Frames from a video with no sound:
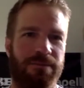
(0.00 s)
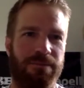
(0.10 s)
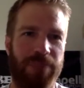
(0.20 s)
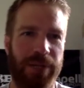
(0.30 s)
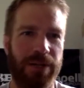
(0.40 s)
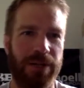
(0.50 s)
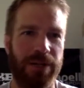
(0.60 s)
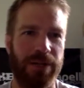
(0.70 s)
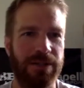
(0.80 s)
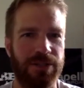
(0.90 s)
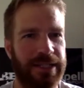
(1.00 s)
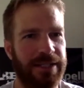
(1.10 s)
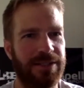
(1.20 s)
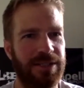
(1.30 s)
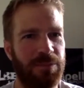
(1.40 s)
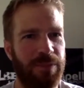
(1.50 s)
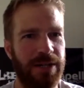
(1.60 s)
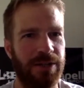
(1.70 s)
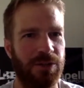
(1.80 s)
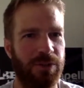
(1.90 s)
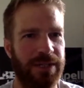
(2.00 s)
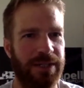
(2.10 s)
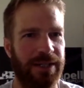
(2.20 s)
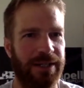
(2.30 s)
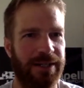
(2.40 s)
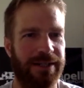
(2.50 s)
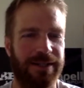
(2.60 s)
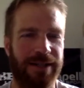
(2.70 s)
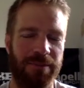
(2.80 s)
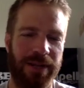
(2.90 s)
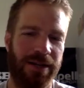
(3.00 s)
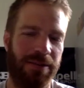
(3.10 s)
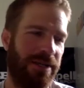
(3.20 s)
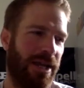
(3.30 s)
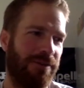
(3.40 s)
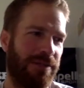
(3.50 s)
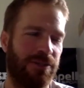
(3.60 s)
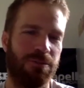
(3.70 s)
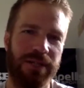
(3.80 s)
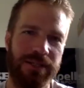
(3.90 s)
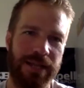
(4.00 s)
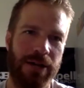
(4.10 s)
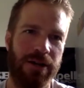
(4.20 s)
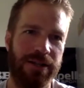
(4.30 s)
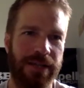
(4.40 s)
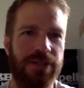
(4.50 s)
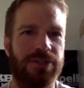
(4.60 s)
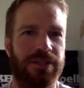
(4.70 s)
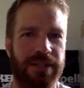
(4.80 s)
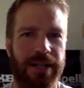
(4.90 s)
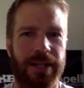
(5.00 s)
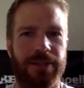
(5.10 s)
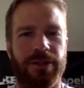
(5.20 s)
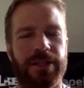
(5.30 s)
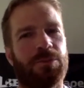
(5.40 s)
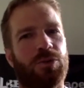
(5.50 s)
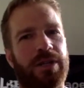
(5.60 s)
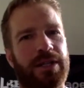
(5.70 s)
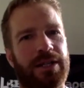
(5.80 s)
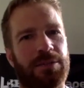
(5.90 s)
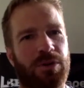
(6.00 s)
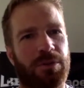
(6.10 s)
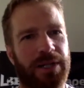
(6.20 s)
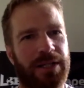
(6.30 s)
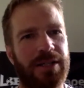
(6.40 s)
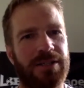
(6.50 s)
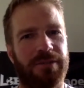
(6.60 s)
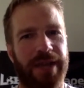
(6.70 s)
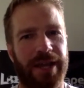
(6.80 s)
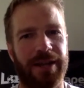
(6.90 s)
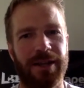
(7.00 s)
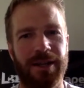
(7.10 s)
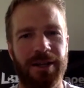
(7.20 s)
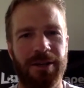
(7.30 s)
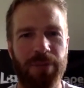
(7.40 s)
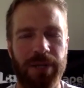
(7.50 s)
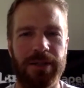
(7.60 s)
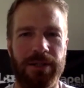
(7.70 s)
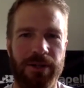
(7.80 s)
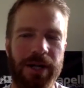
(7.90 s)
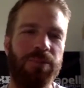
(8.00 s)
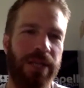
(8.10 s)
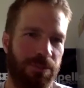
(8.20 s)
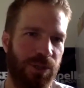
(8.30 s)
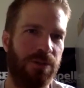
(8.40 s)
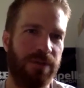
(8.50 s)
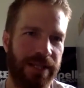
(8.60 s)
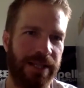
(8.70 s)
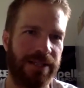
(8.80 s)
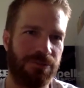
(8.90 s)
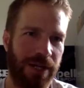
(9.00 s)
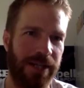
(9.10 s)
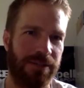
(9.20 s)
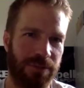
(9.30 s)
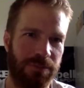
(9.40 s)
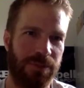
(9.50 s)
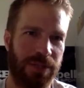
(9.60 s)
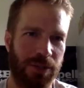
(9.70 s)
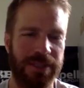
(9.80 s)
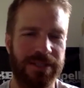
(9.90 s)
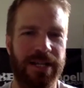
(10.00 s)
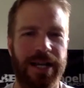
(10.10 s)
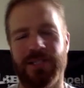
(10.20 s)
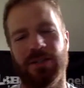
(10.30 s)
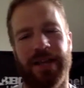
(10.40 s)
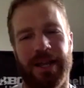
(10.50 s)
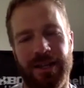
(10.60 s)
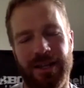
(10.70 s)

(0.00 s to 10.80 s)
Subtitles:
Parents, let your kids sleep in on the weekend. And I may not be having too many Saturday sessions at 8:30 in the morning anymore because of that. But I'll blame you, and that's all right. We'll go with the science on that.